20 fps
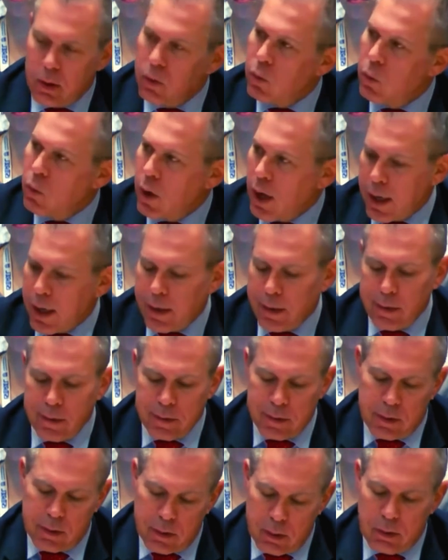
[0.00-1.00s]
Why?
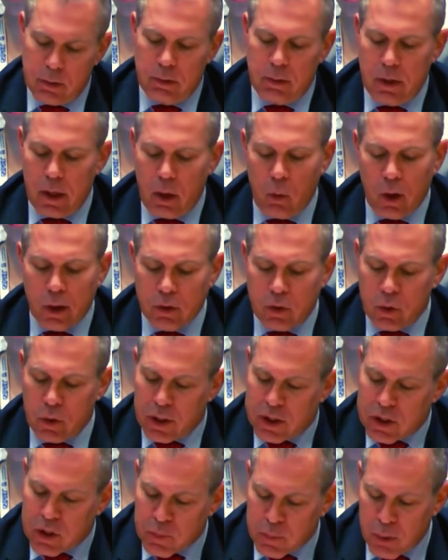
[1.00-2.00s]
They want to
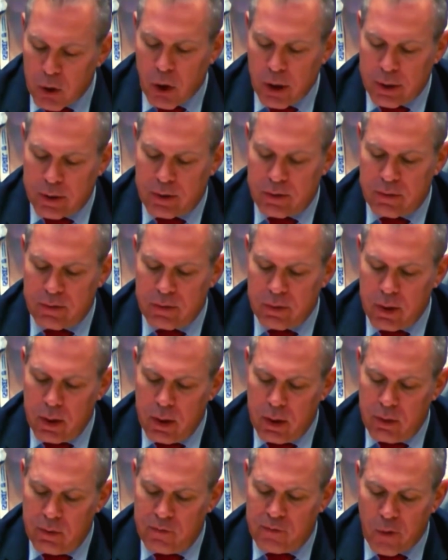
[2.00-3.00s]
exploit
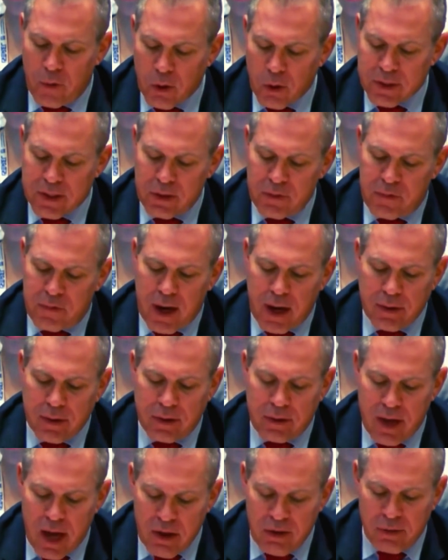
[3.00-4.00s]

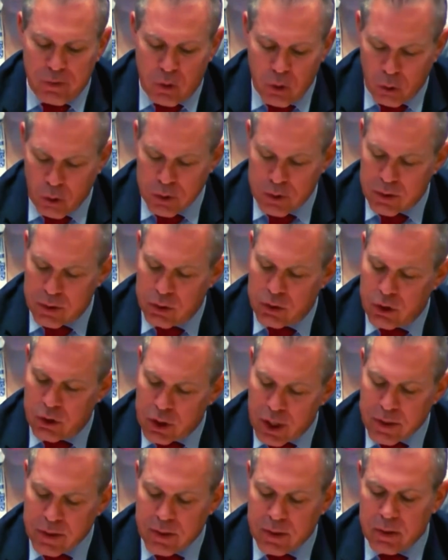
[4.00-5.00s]
falsified death tolls
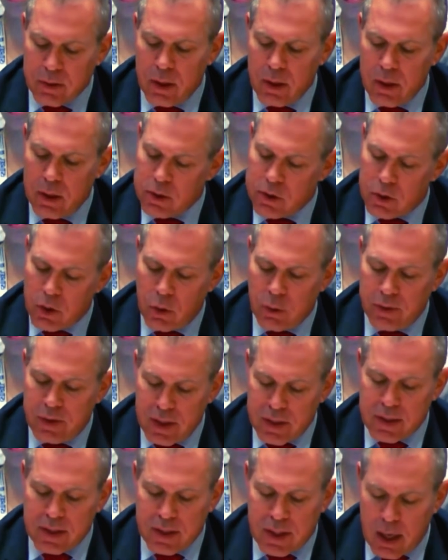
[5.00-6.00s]
just so
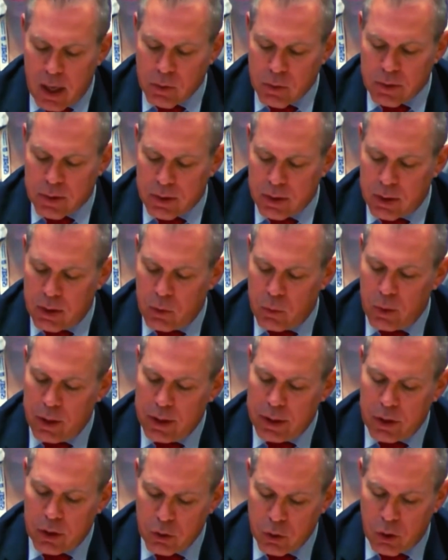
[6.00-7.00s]
this council
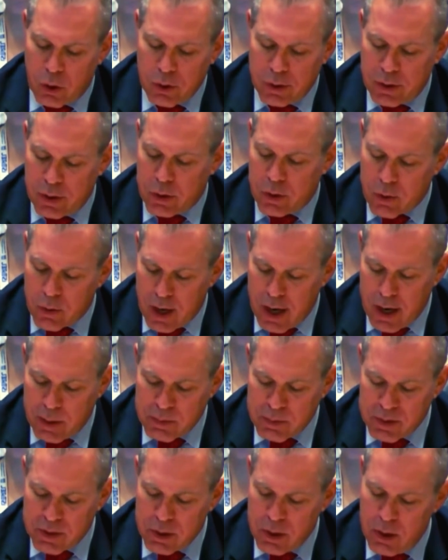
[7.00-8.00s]
will ignore their
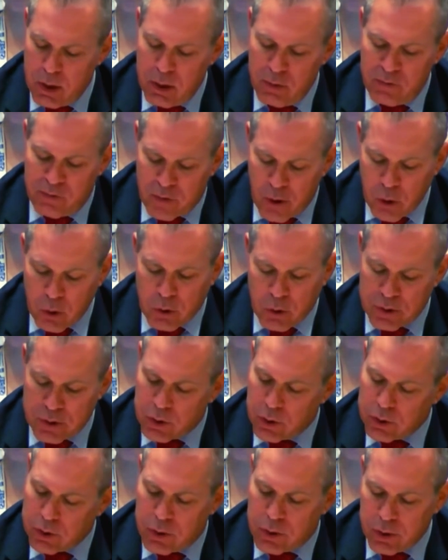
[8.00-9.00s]
crimes
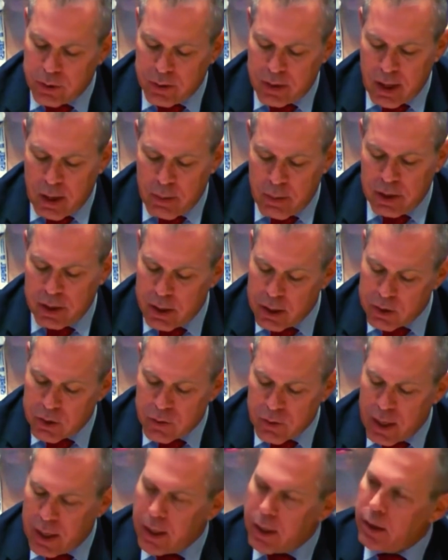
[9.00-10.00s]
focused on condemning
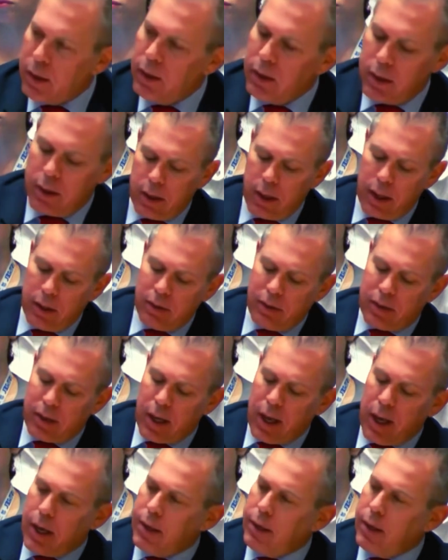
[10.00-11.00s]
Israel and
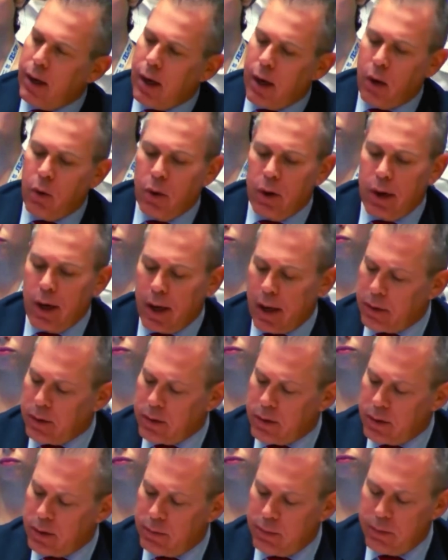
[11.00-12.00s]
tie our
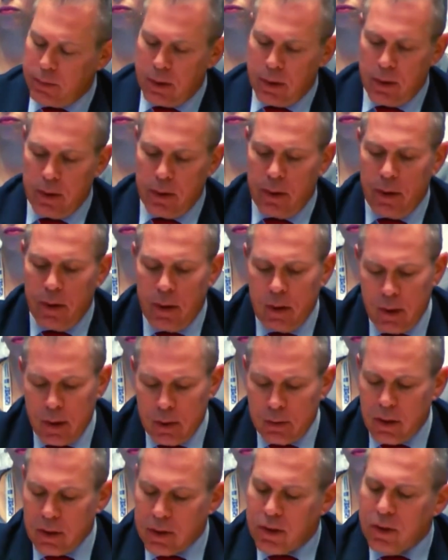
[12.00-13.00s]
hand.
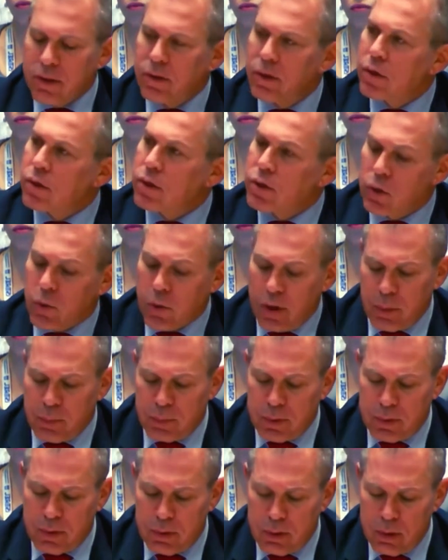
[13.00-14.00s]
This is their
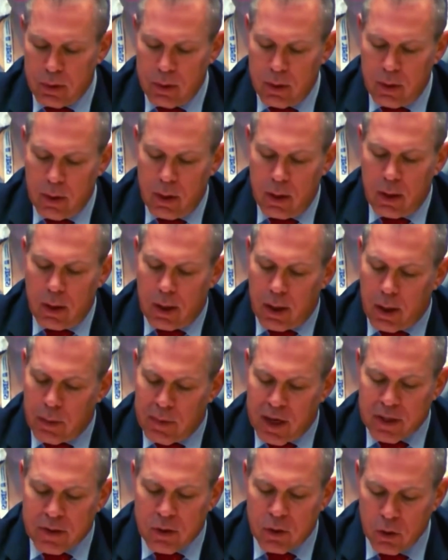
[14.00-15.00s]
script.
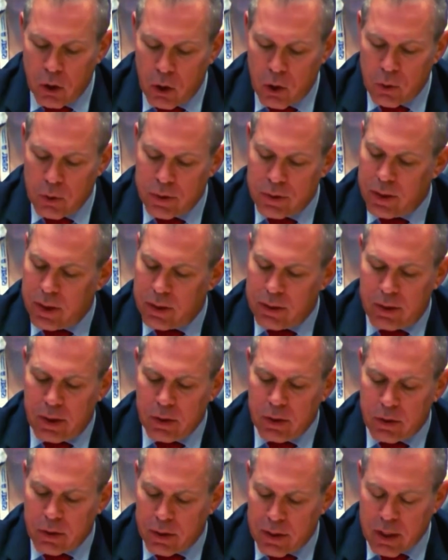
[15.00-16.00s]
Hamas knows that
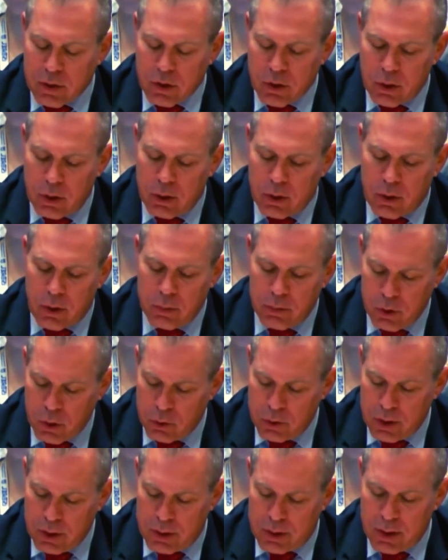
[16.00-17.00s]
the international
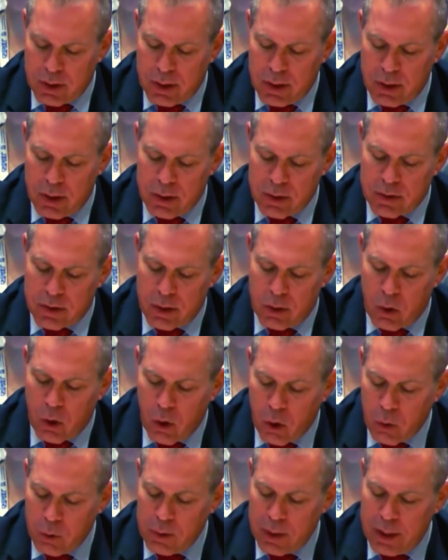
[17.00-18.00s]
community is their
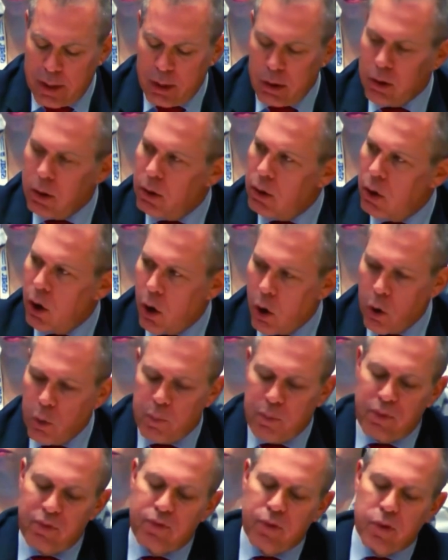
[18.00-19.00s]
only
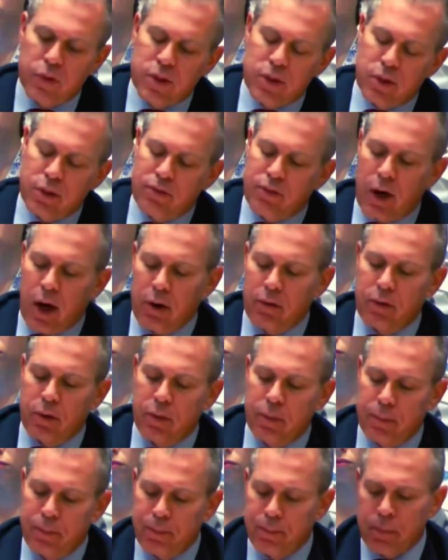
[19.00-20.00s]
hope for survival.